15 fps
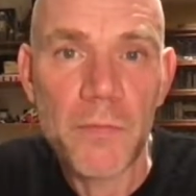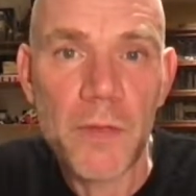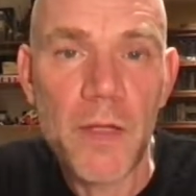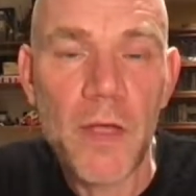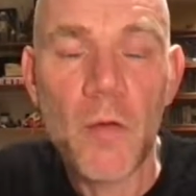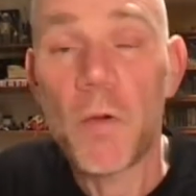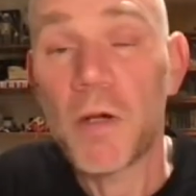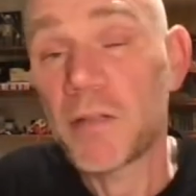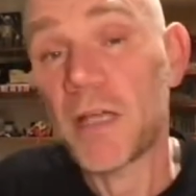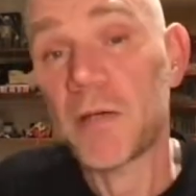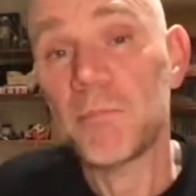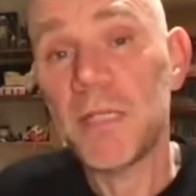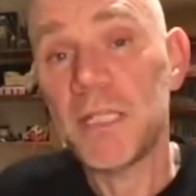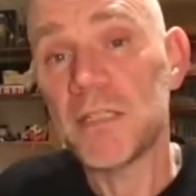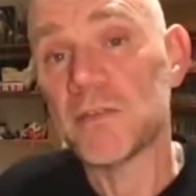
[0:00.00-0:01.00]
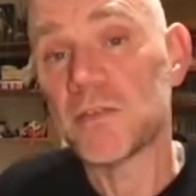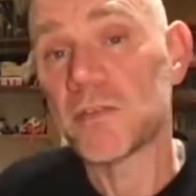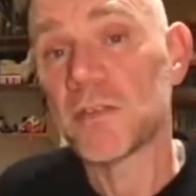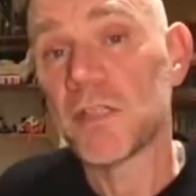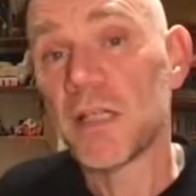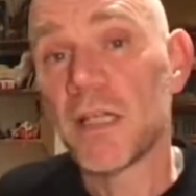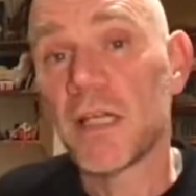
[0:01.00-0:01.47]
What that
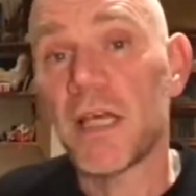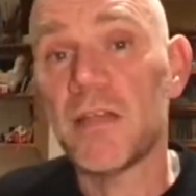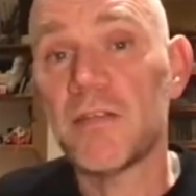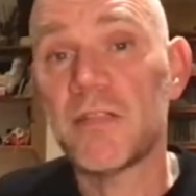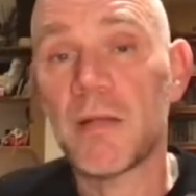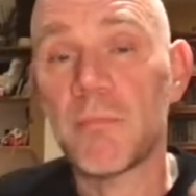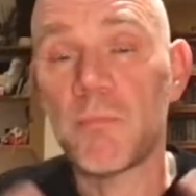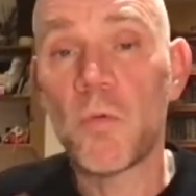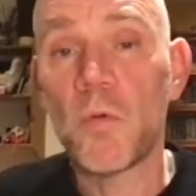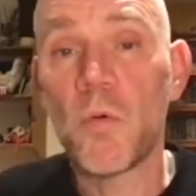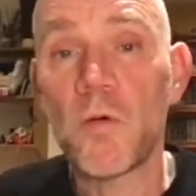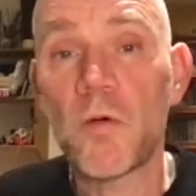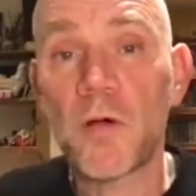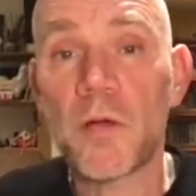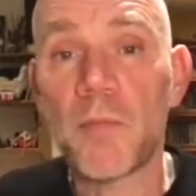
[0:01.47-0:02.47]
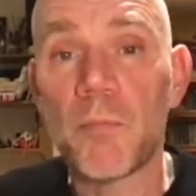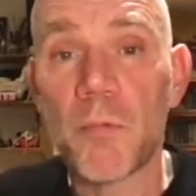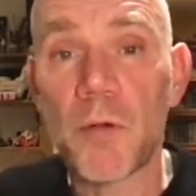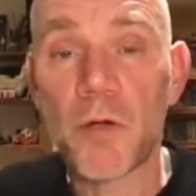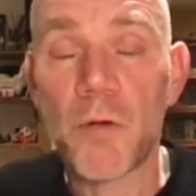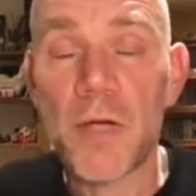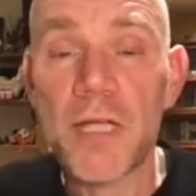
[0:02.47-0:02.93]
means is that more
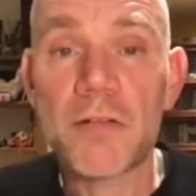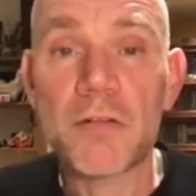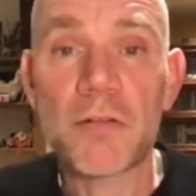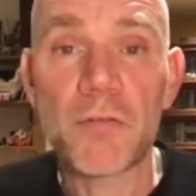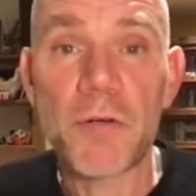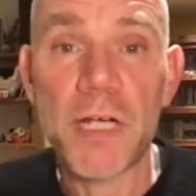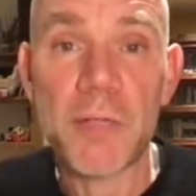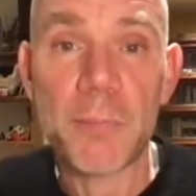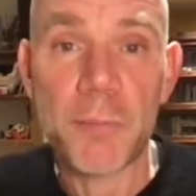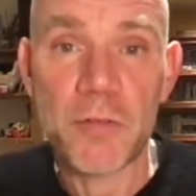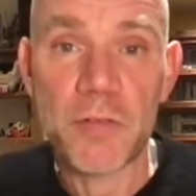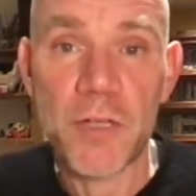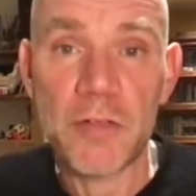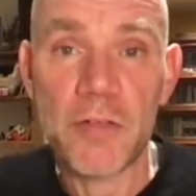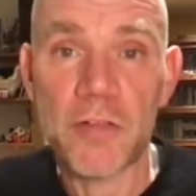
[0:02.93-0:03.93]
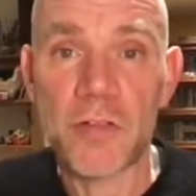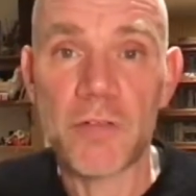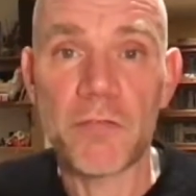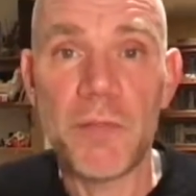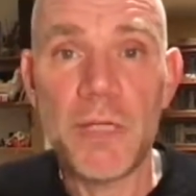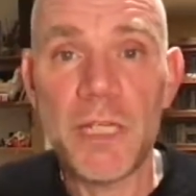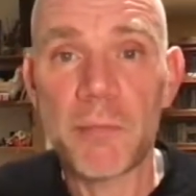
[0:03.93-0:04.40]
greater and greater percentage of
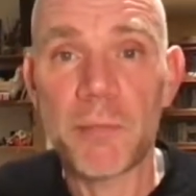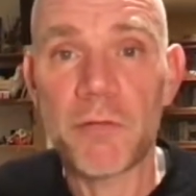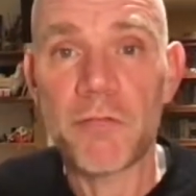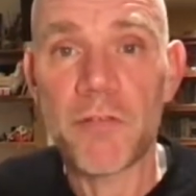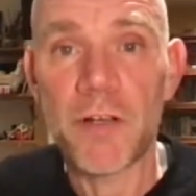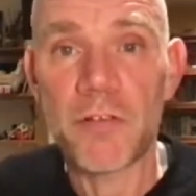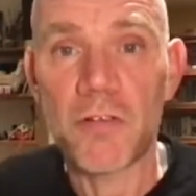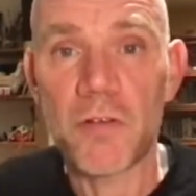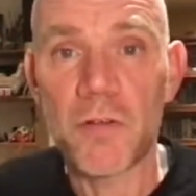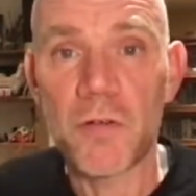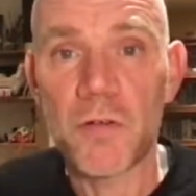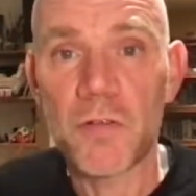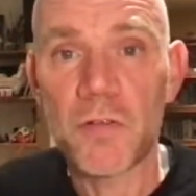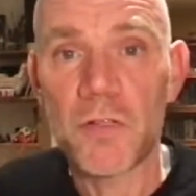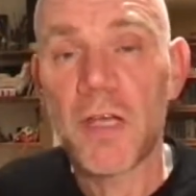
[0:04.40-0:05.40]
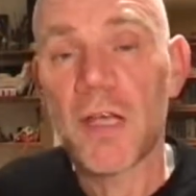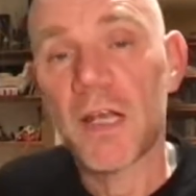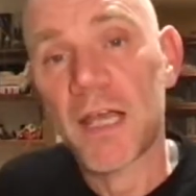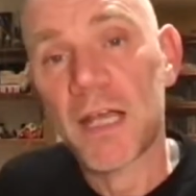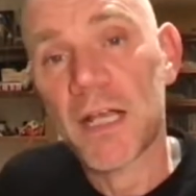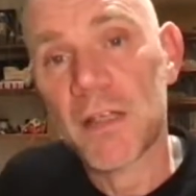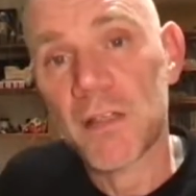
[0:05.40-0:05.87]
media professionals,
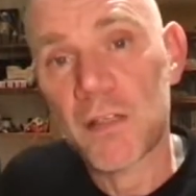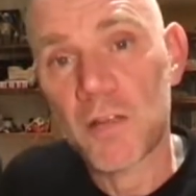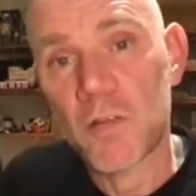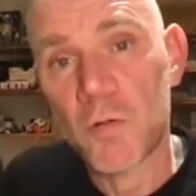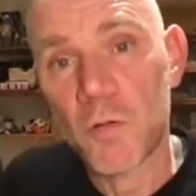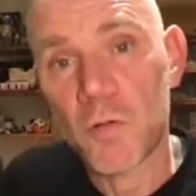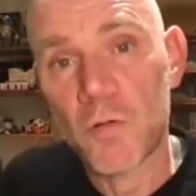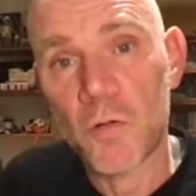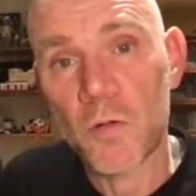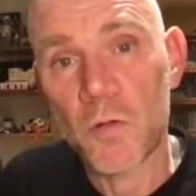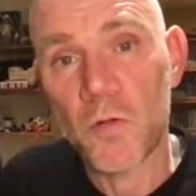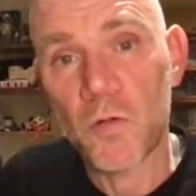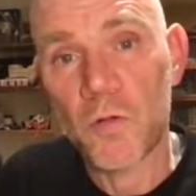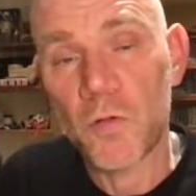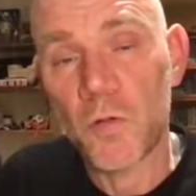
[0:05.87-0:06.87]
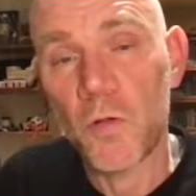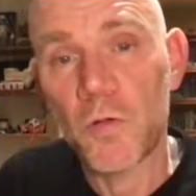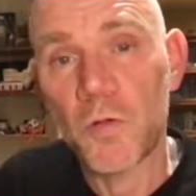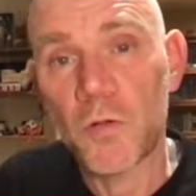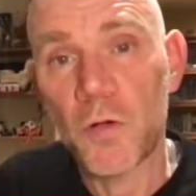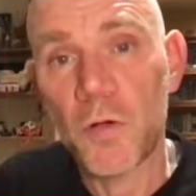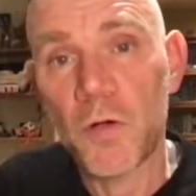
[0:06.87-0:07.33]
like I told
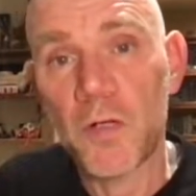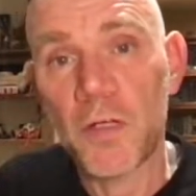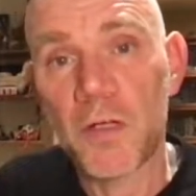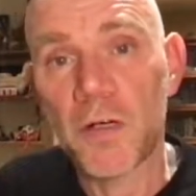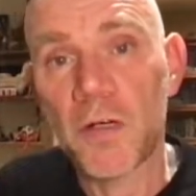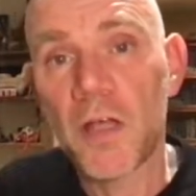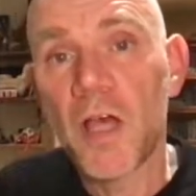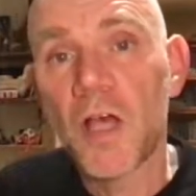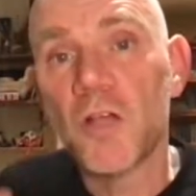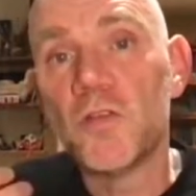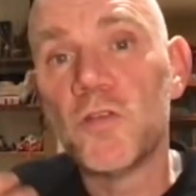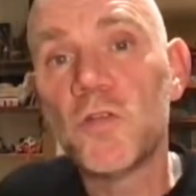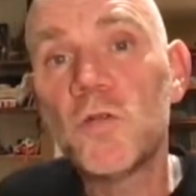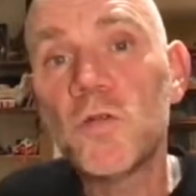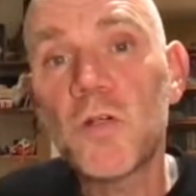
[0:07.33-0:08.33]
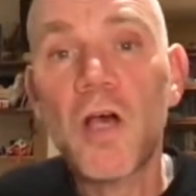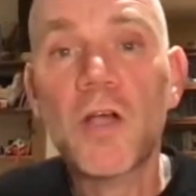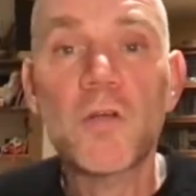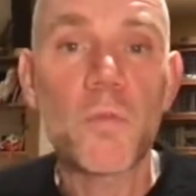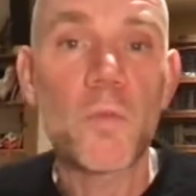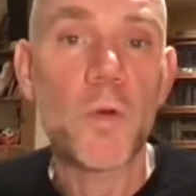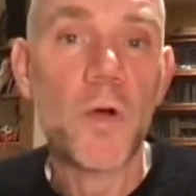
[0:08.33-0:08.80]
you earlier, do
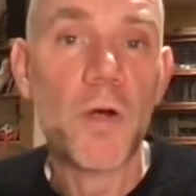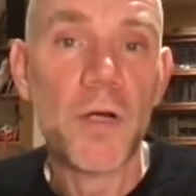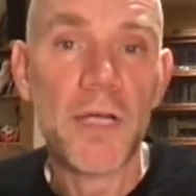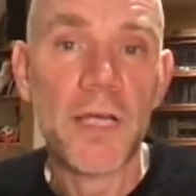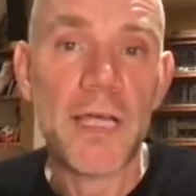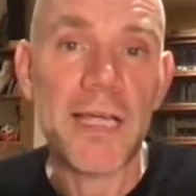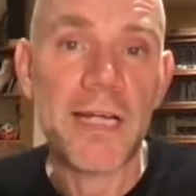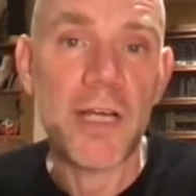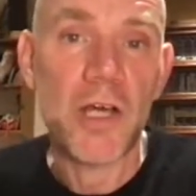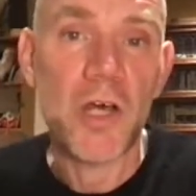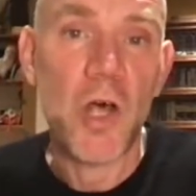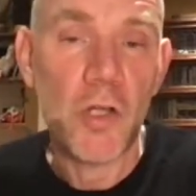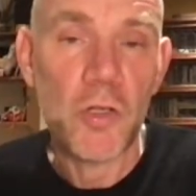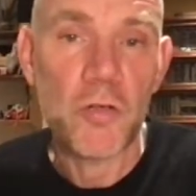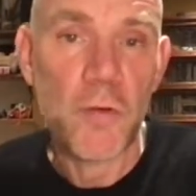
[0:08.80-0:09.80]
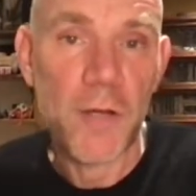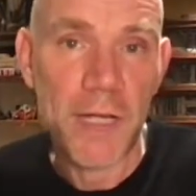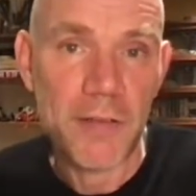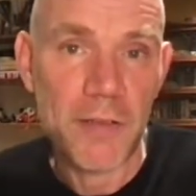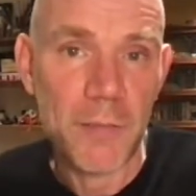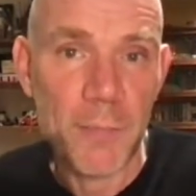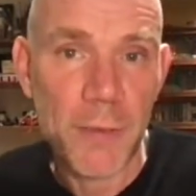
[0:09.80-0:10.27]
not work in a
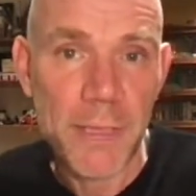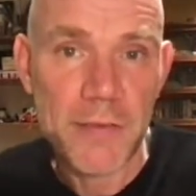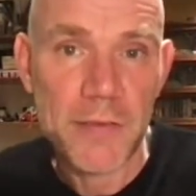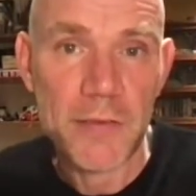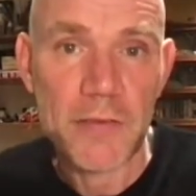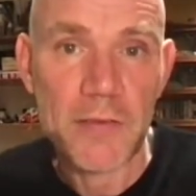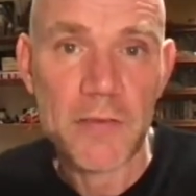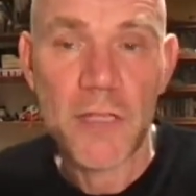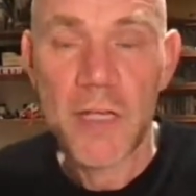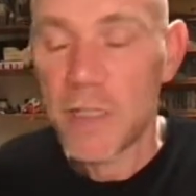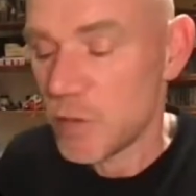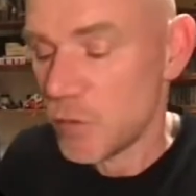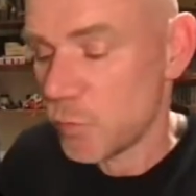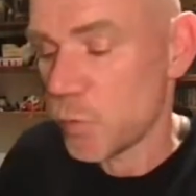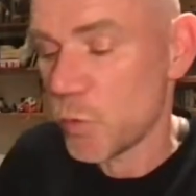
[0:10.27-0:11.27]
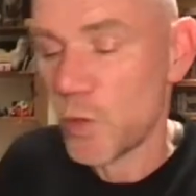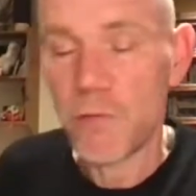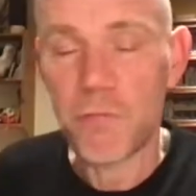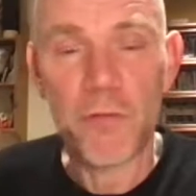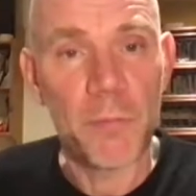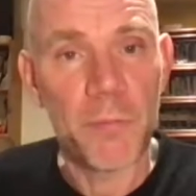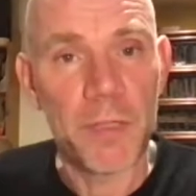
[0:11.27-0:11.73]
contracted basis. They work
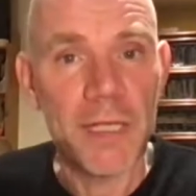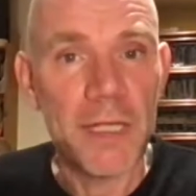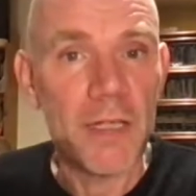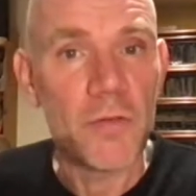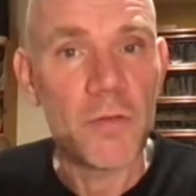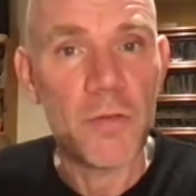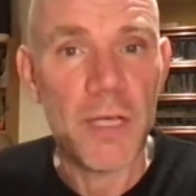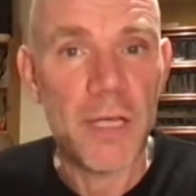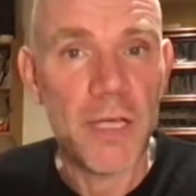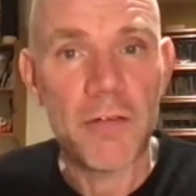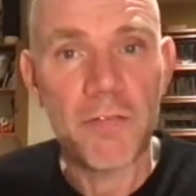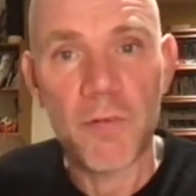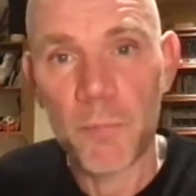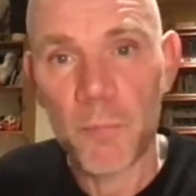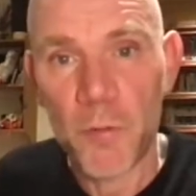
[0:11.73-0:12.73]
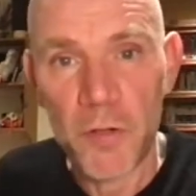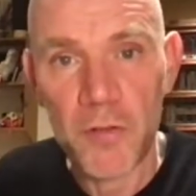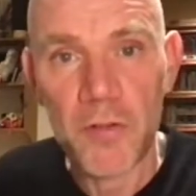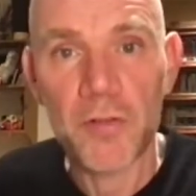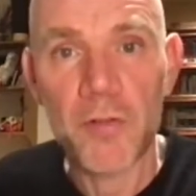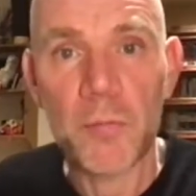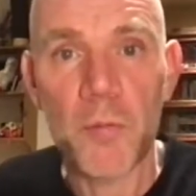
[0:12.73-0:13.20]
from gig to gig, from
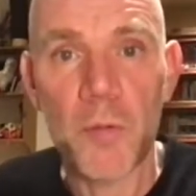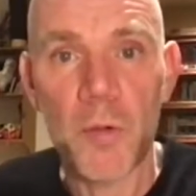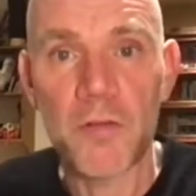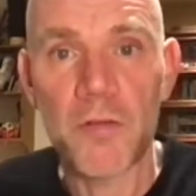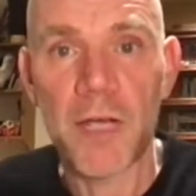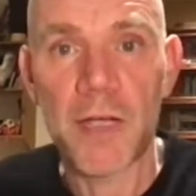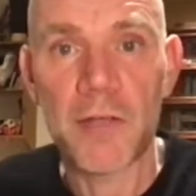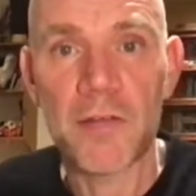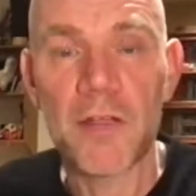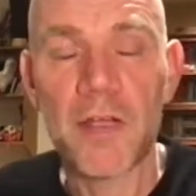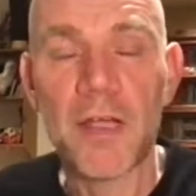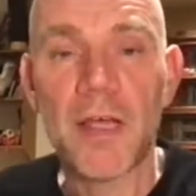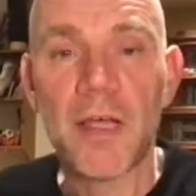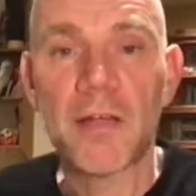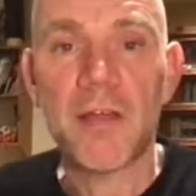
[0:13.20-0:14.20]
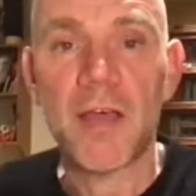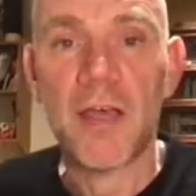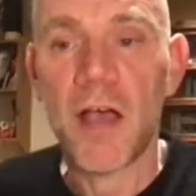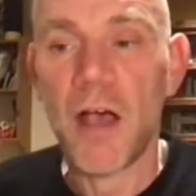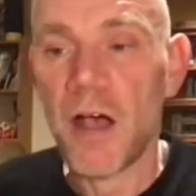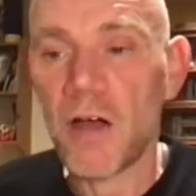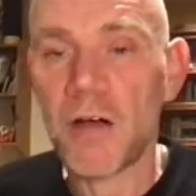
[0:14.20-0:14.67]
project to project. They
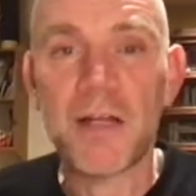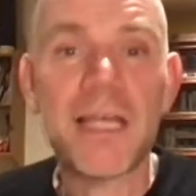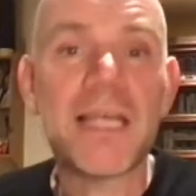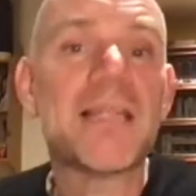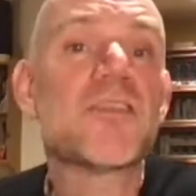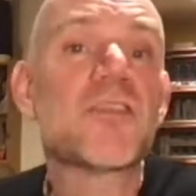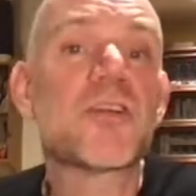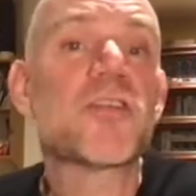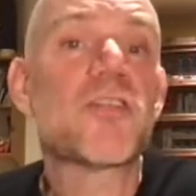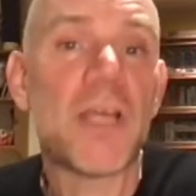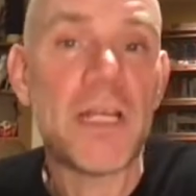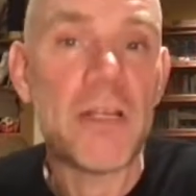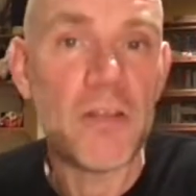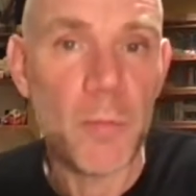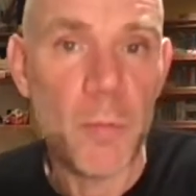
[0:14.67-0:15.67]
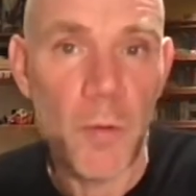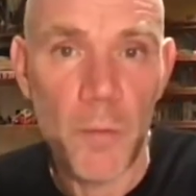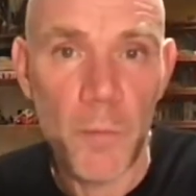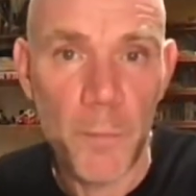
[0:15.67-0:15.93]
are interchangeable.